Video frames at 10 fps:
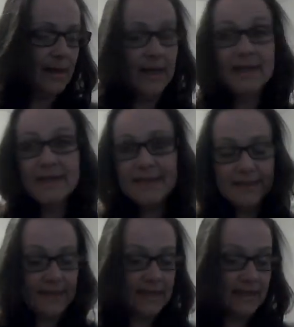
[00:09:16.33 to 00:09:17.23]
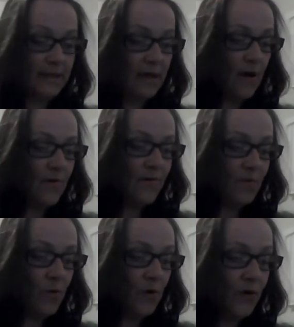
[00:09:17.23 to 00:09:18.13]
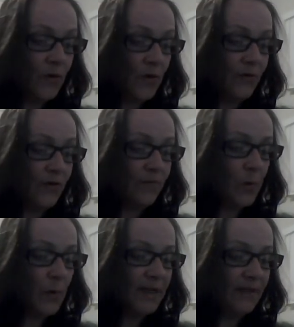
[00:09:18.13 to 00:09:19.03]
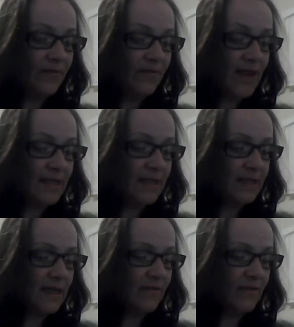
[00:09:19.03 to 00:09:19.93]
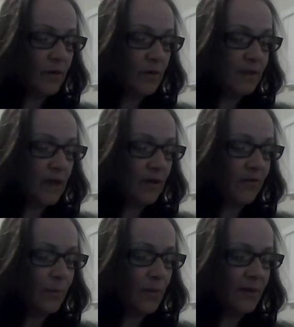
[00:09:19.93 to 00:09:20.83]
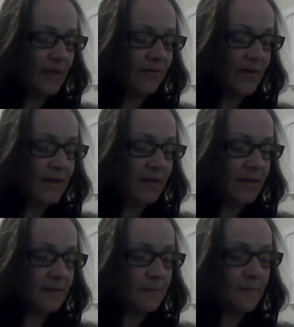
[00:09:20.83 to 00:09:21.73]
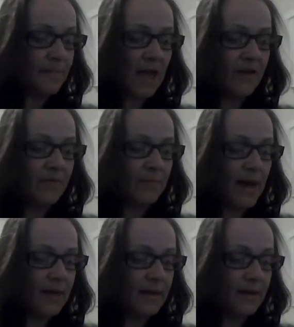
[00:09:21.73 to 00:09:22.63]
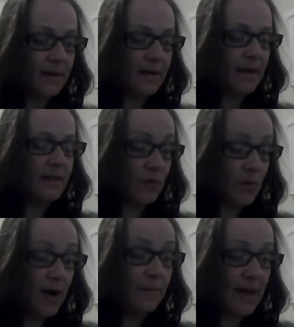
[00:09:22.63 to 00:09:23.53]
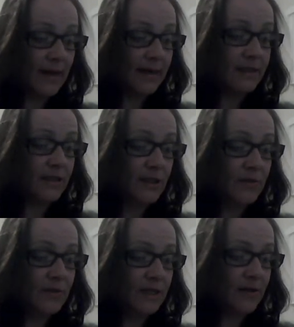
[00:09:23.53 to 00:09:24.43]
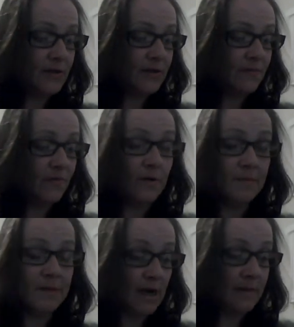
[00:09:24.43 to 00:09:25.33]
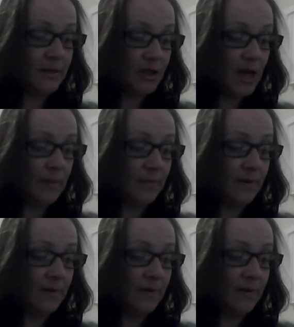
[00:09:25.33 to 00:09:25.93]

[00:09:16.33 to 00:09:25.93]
It consists of 4 north-pointing faces and 4 south-pointing faces of square magnets glued together to form a diamond shape.